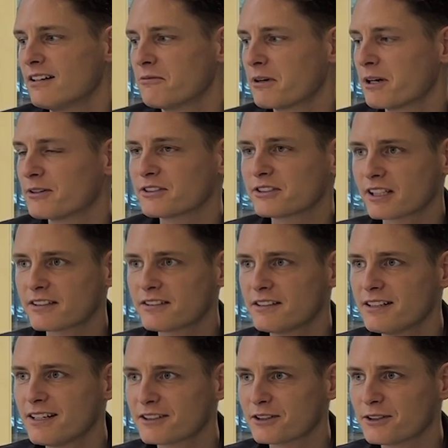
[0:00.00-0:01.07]
When I was
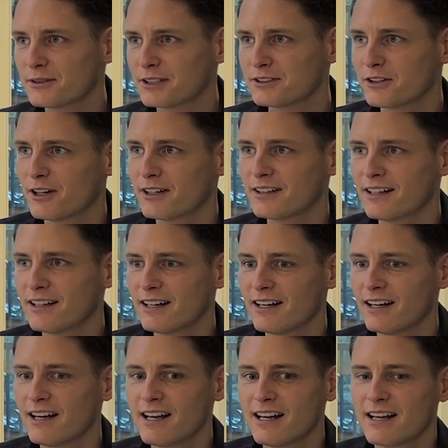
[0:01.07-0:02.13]
16 years old, I joined
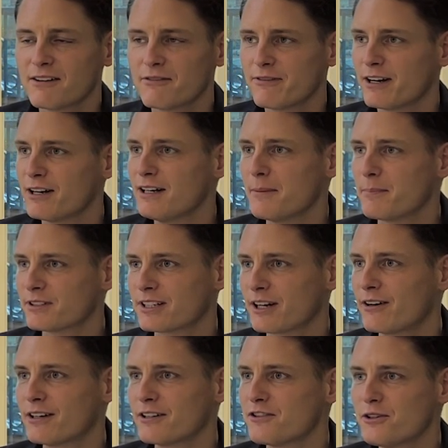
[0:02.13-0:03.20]
a very
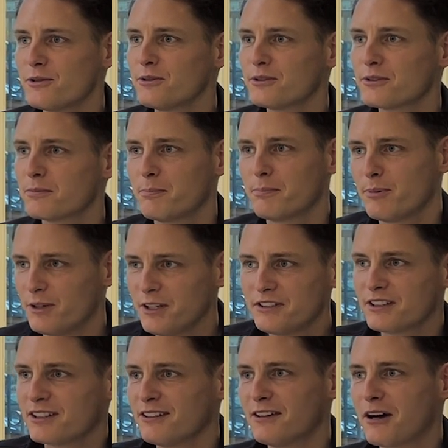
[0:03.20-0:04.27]
libertarian youth
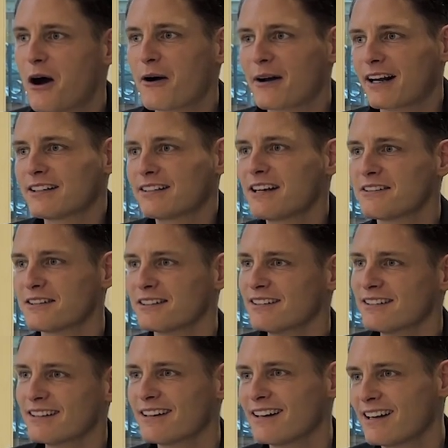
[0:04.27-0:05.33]
political
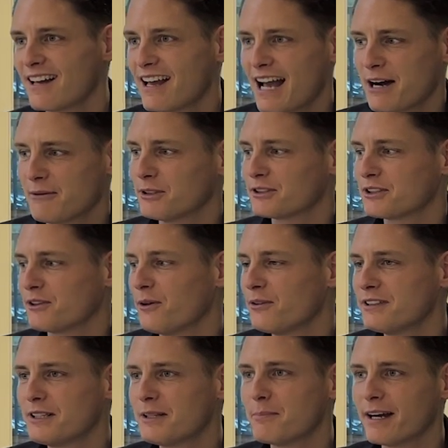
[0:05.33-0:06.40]
organization. Mm-hmm. I was in all
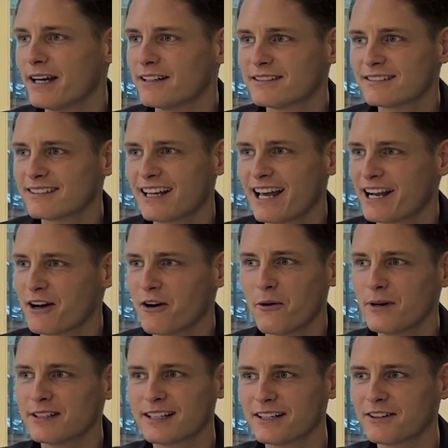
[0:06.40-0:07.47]
the debates, and I
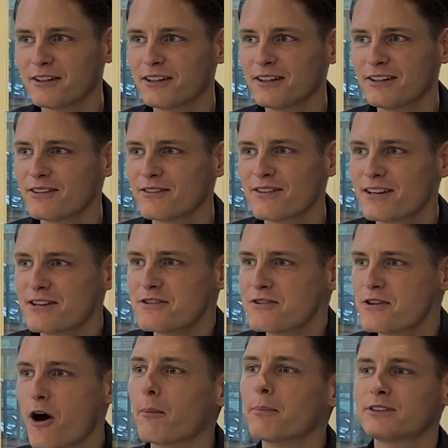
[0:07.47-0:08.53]
always had the
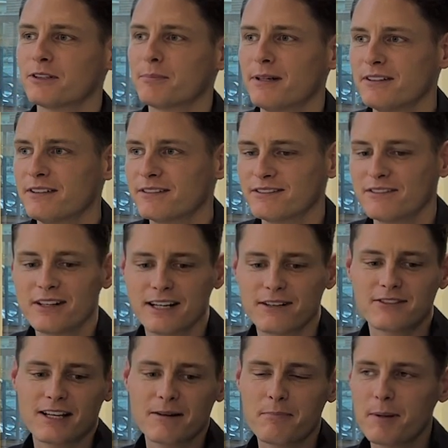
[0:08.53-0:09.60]
opposite opinion. You can
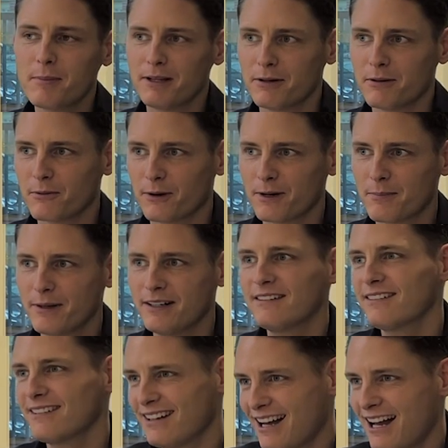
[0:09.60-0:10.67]
have 10 people here with one
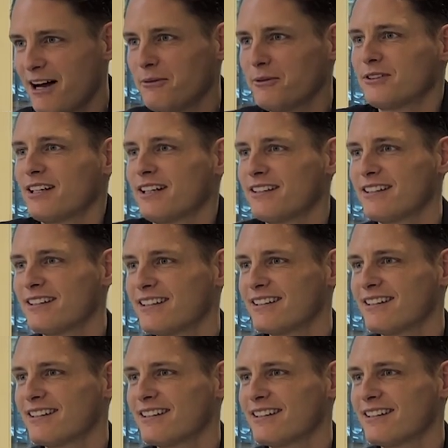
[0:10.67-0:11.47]
opinion, I will take the...